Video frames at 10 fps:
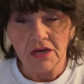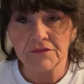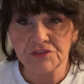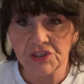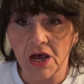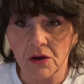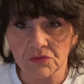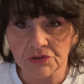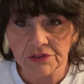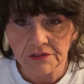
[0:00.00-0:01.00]
of
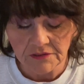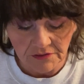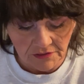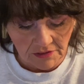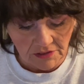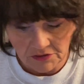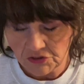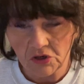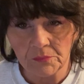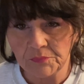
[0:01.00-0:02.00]
salt.
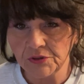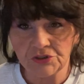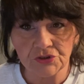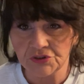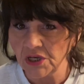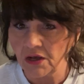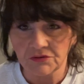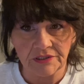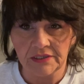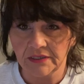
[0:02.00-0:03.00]
Don't put your
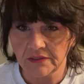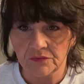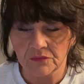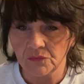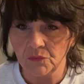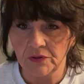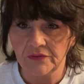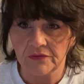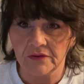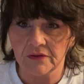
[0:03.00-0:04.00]
salt in
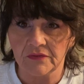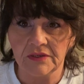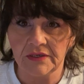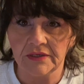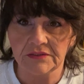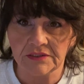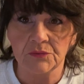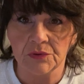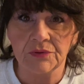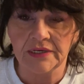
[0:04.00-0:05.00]
with the yeast. It
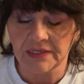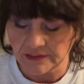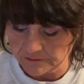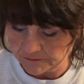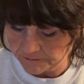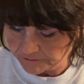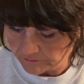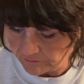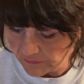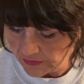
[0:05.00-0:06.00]
will kill it.
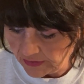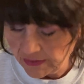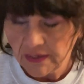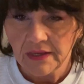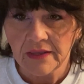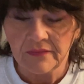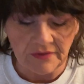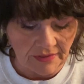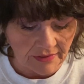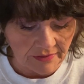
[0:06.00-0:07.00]

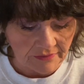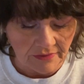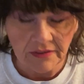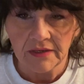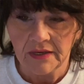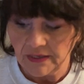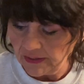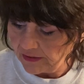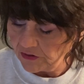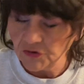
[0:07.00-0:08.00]
Then
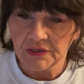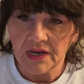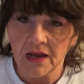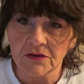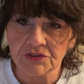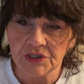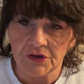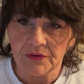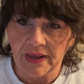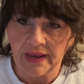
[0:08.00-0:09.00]
you can
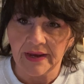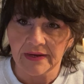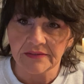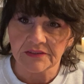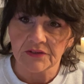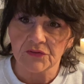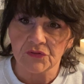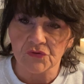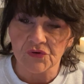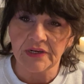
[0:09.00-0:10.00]
also add
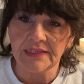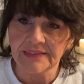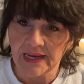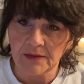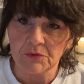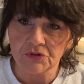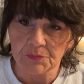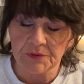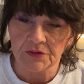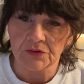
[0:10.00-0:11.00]
3
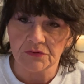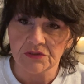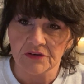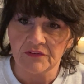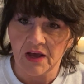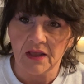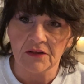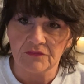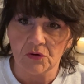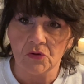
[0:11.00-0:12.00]
tablespoons of
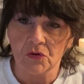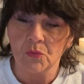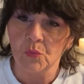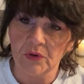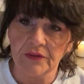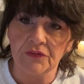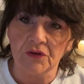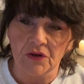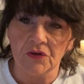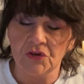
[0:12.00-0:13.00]
olive oil with
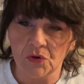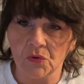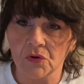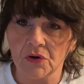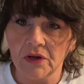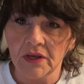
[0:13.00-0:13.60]
your